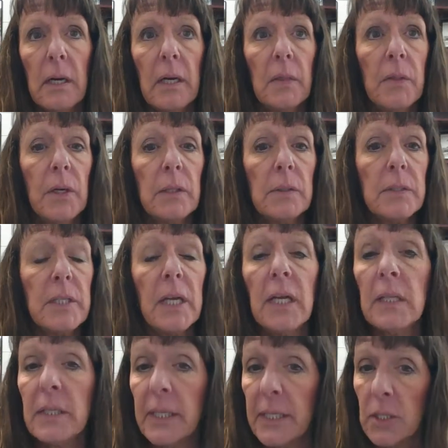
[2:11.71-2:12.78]
those
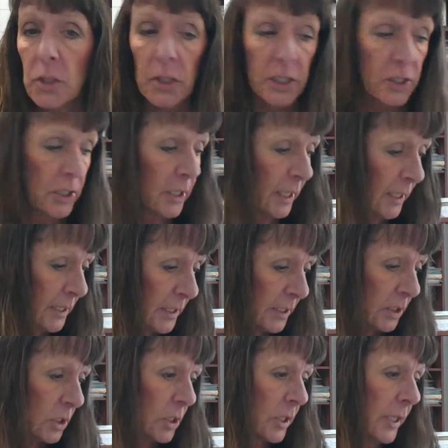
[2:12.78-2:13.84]
in the construction
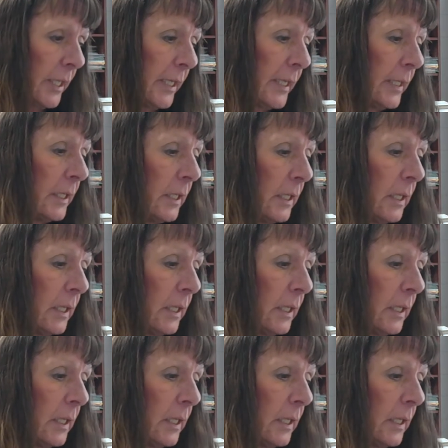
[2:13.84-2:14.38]
industry,